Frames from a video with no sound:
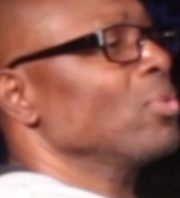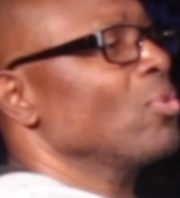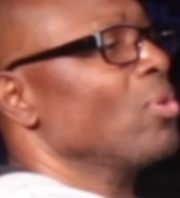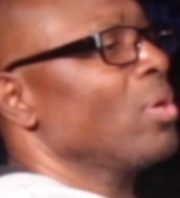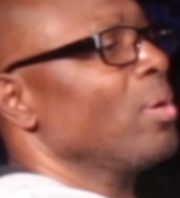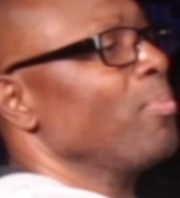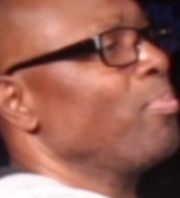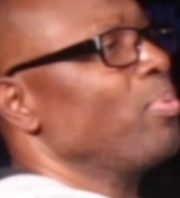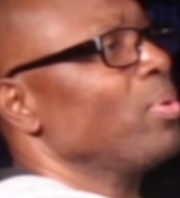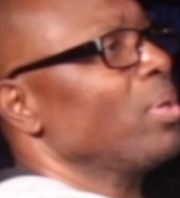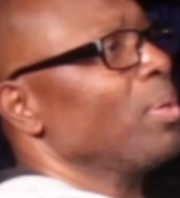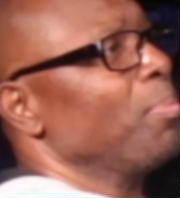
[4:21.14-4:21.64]
going
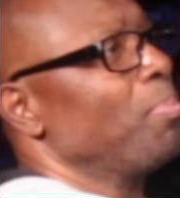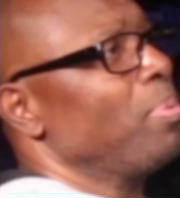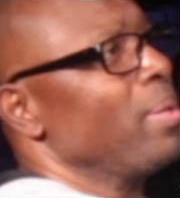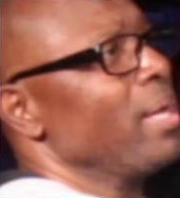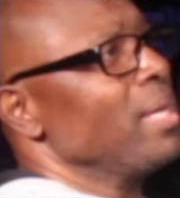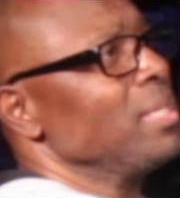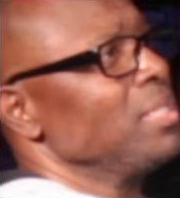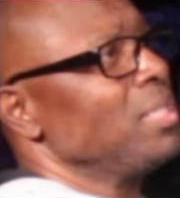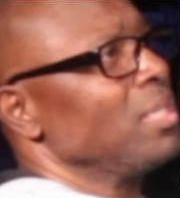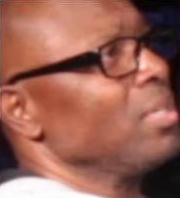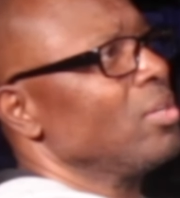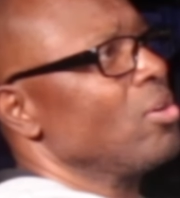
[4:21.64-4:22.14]
to put a
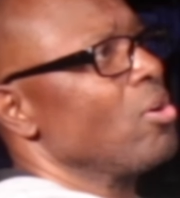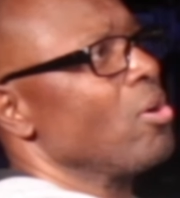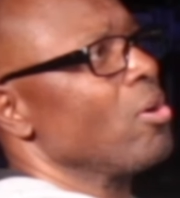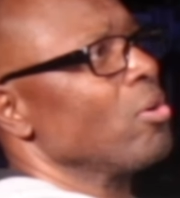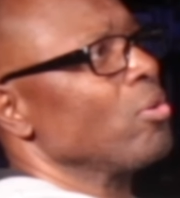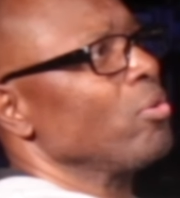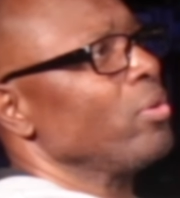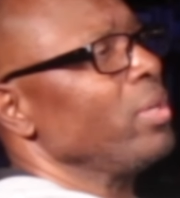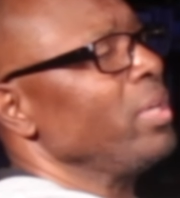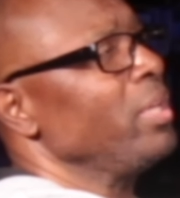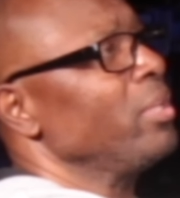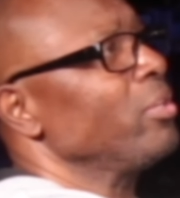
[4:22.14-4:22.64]
plastic
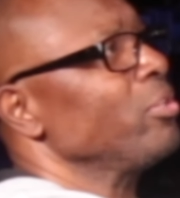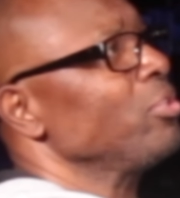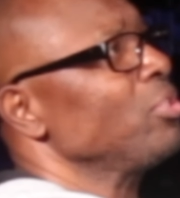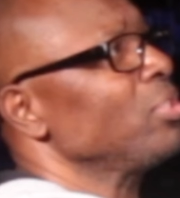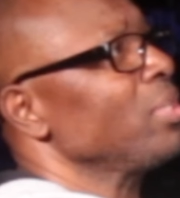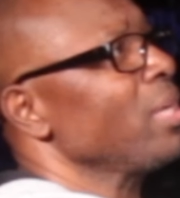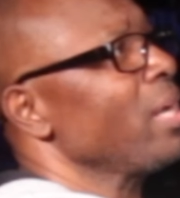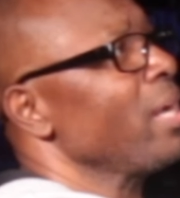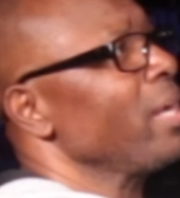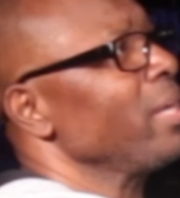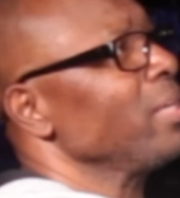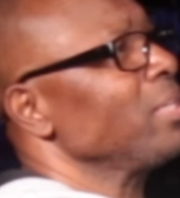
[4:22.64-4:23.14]
card on either
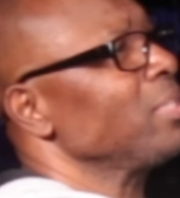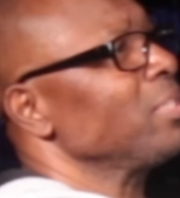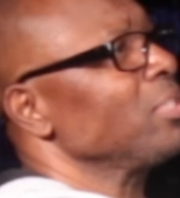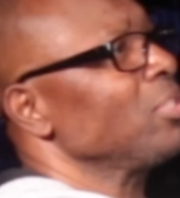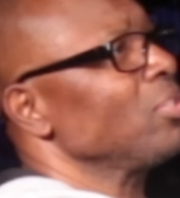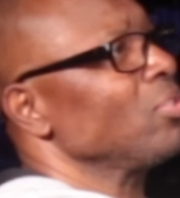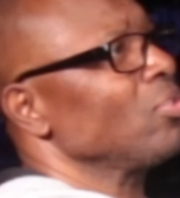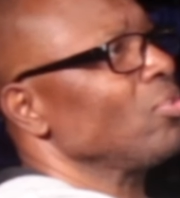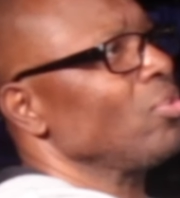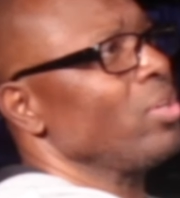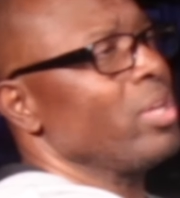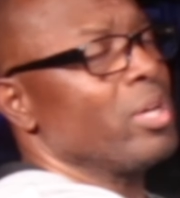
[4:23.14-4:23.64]
side to
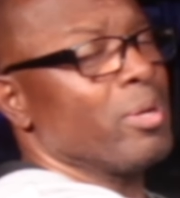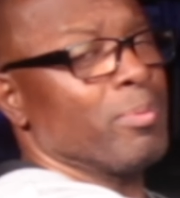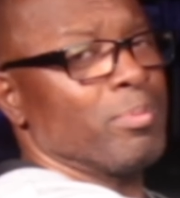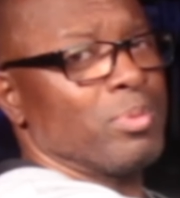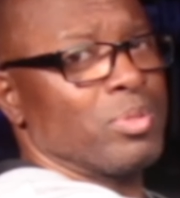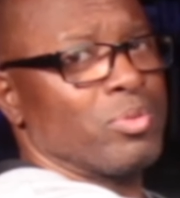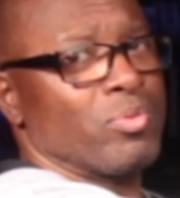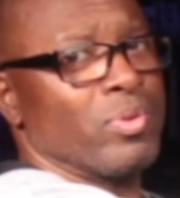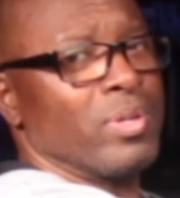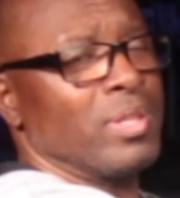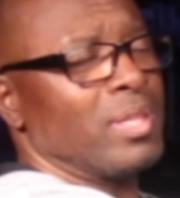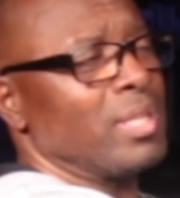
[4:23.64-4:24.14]
help
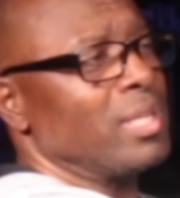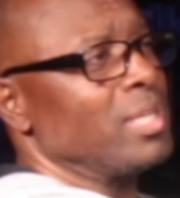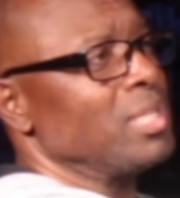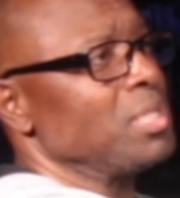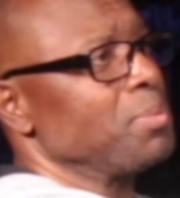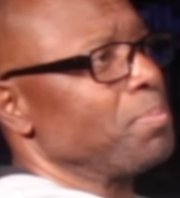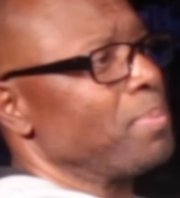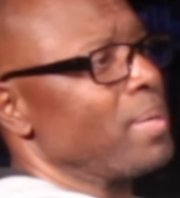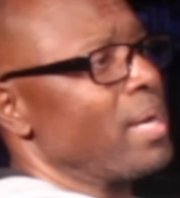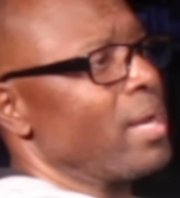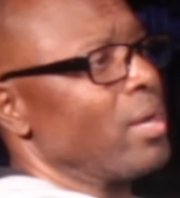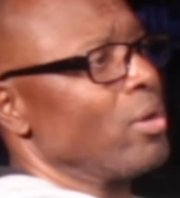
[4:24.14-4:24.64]
strengthen
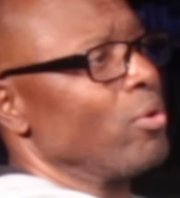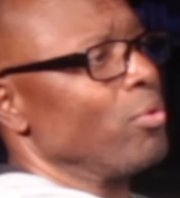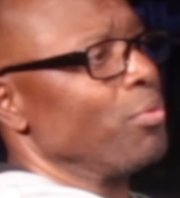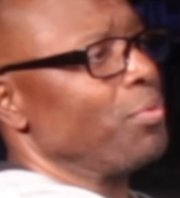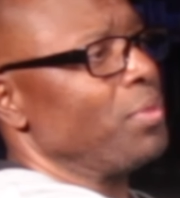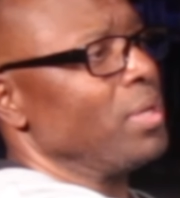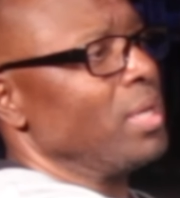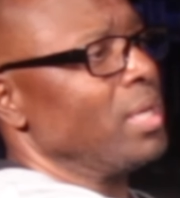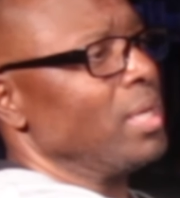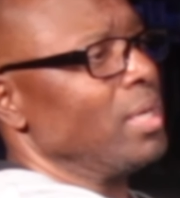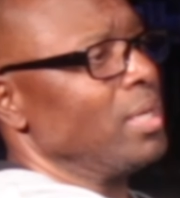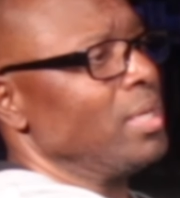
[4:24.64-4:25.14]
this, but I don't
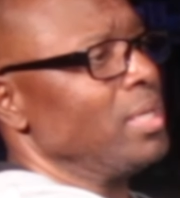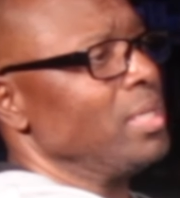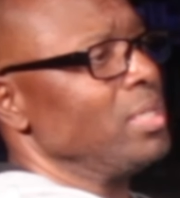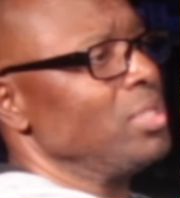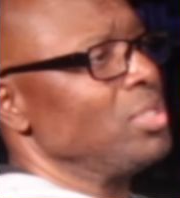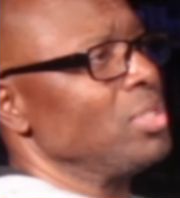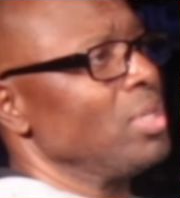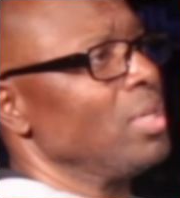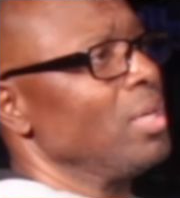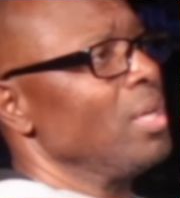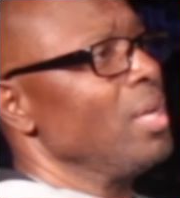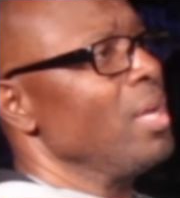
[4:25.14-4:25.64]
think it
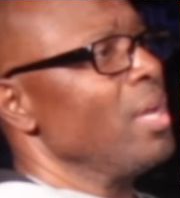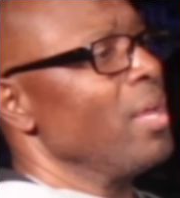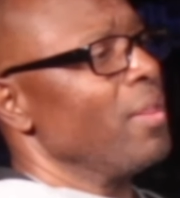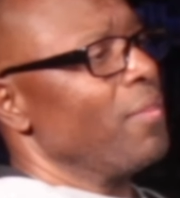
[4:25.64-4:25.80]
needs it.